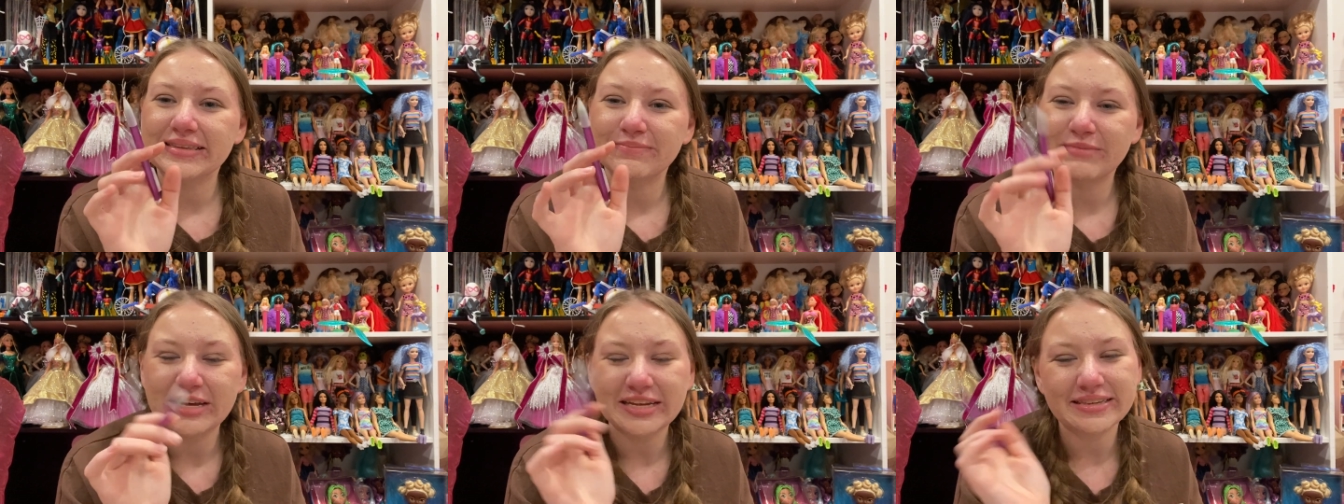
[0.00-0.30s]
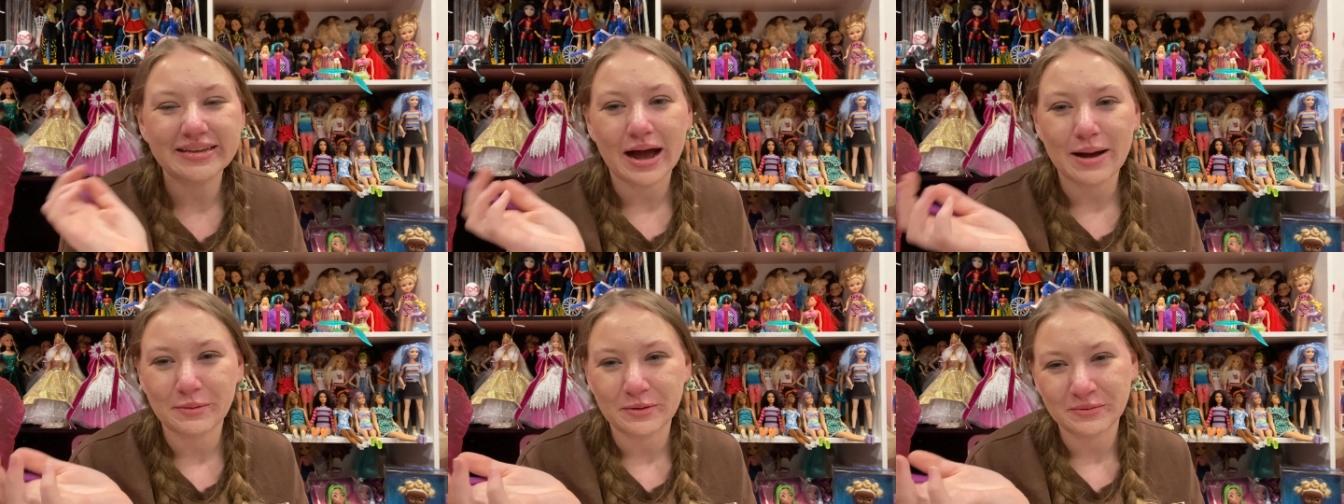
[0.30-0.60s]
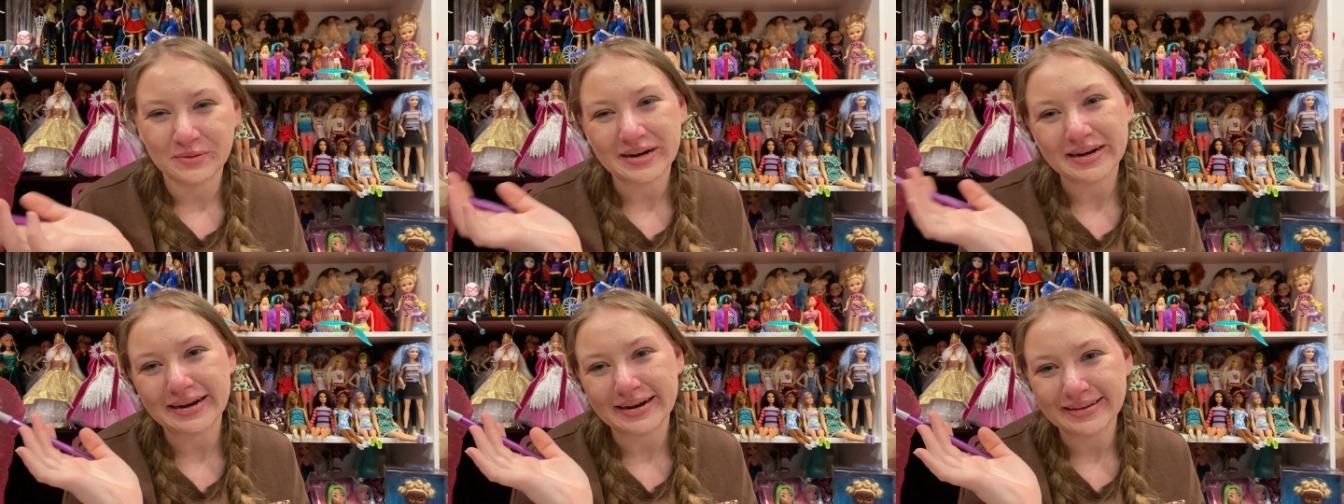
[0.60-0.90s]
please comment
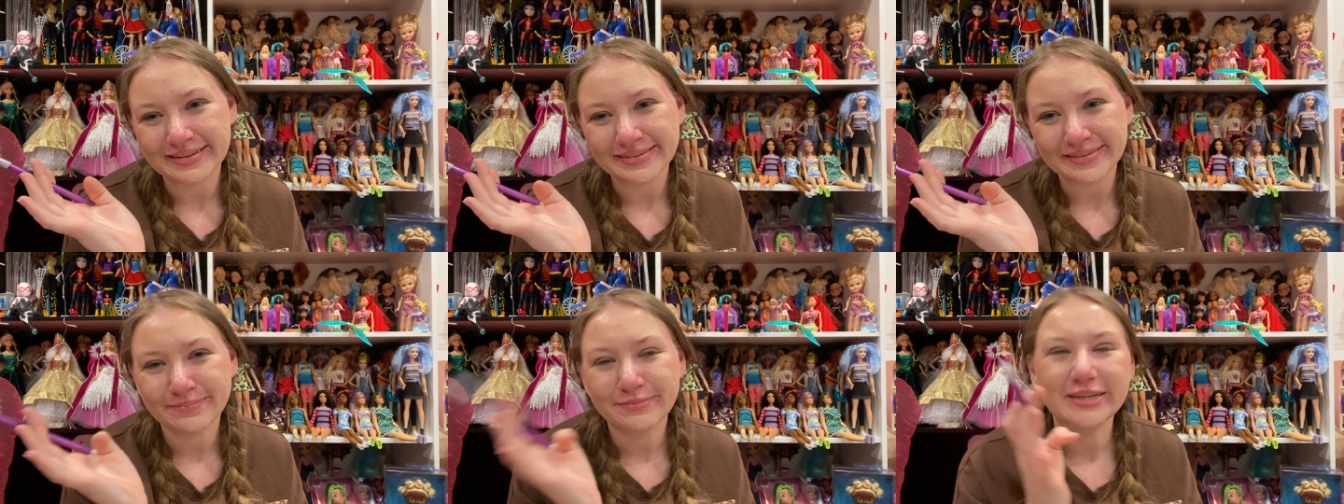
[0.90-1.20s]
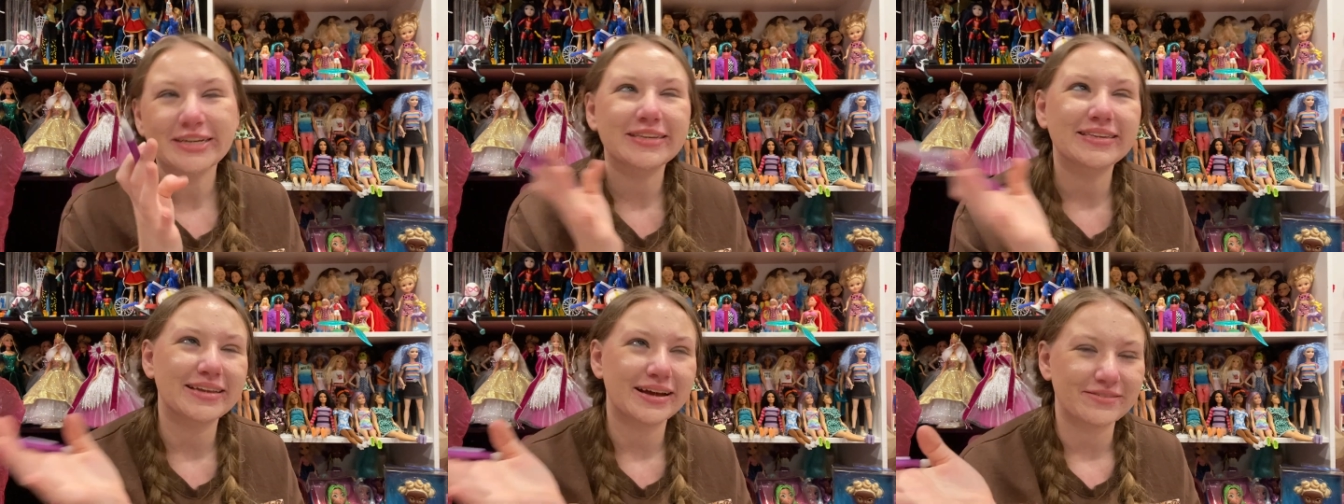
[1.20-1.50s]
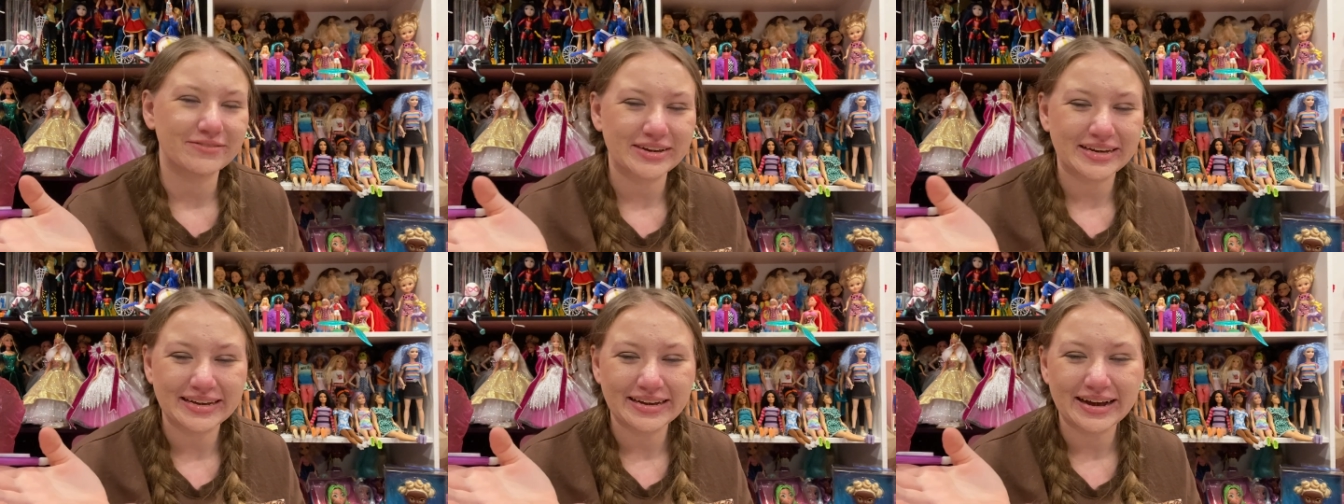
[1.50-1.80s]
what it is. Please tell
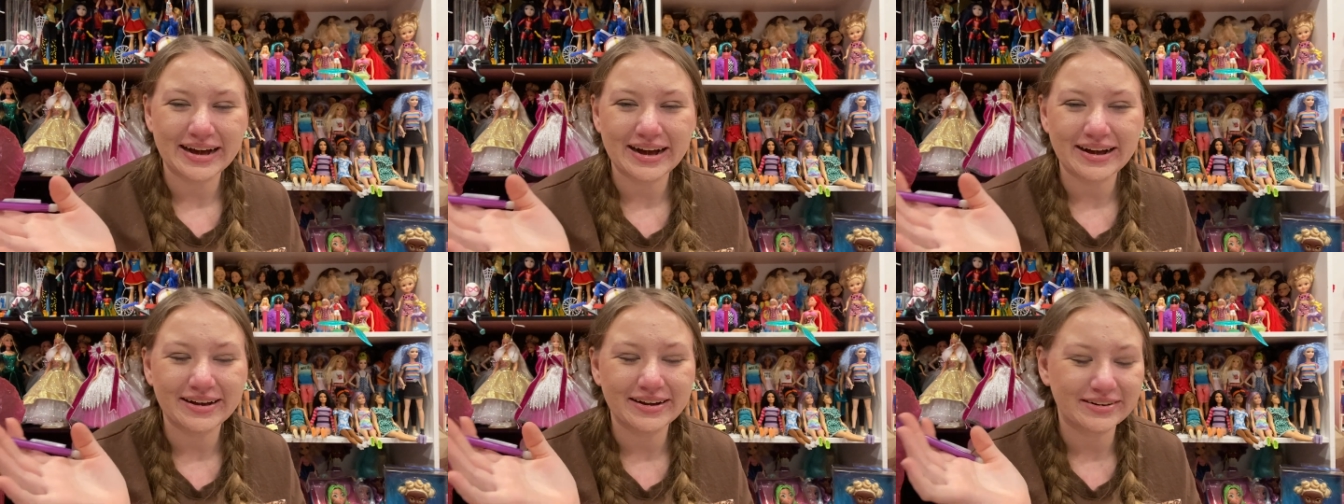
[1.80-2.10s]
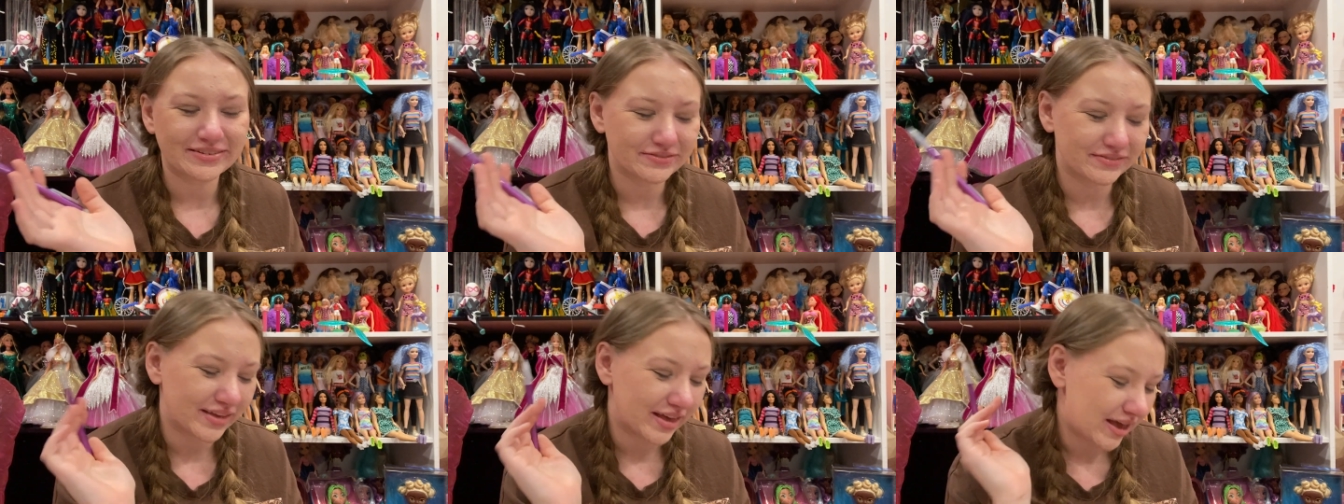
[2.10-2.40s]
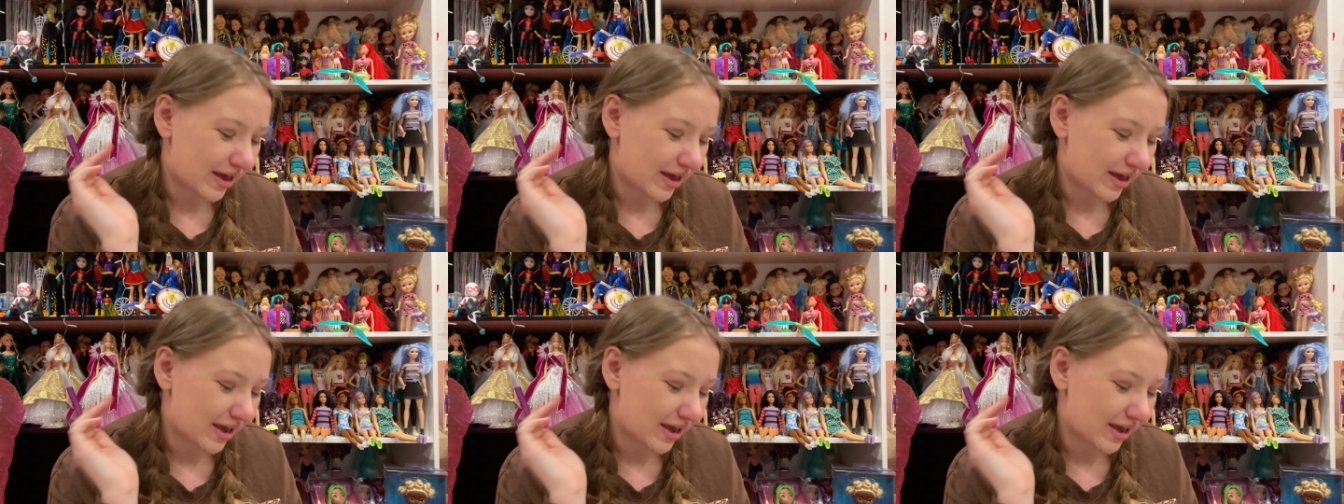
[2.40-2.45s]
me. Um,